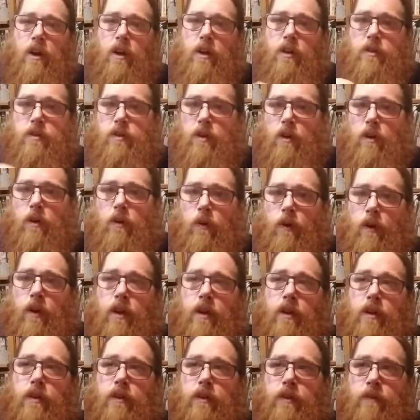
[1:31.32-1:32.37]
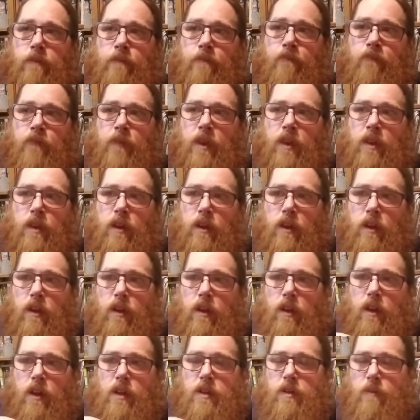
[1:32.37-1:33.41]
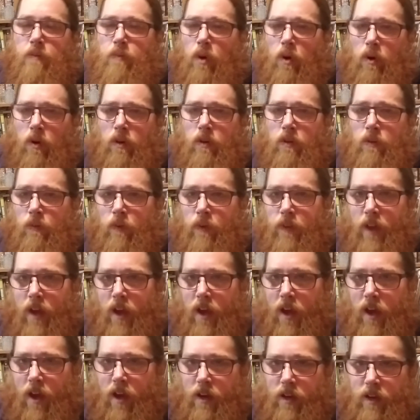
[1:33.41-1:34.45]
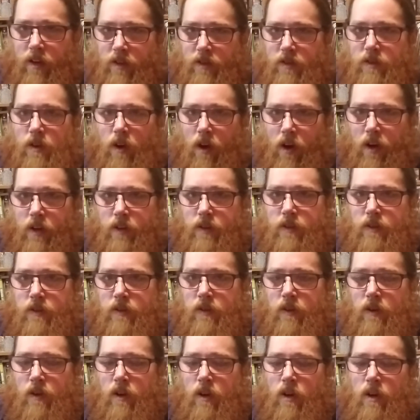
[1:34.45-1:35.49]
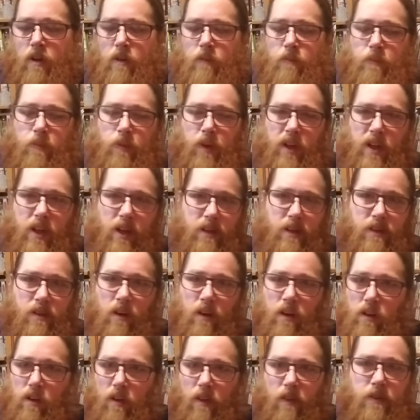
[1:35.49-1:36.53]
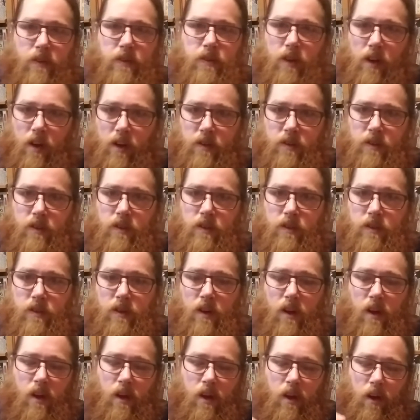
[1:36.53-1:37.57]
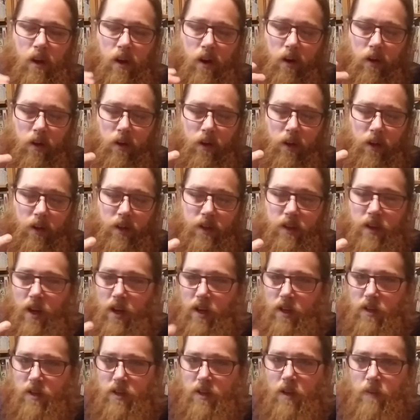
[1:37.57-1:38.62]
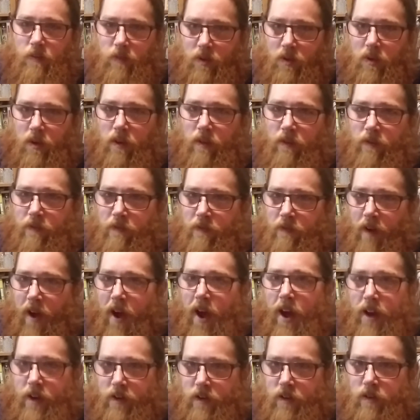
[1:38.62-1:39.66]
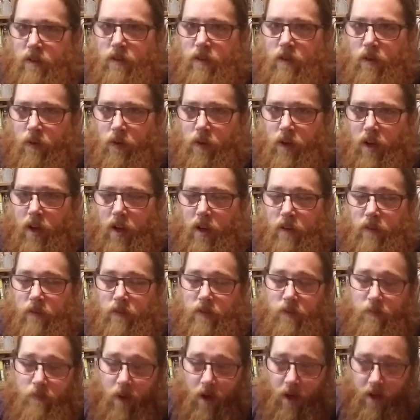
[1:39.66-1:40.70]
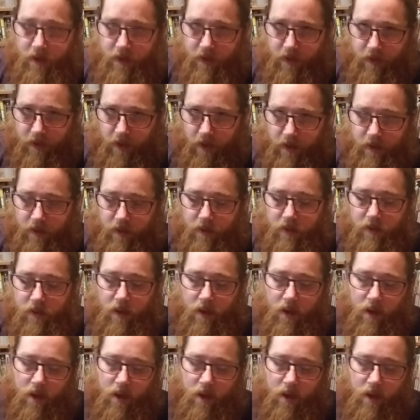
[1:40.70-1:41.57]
So it's important with any sauce because all of the sauces are going to contain some sort of fat, okay? It's pasta sauces.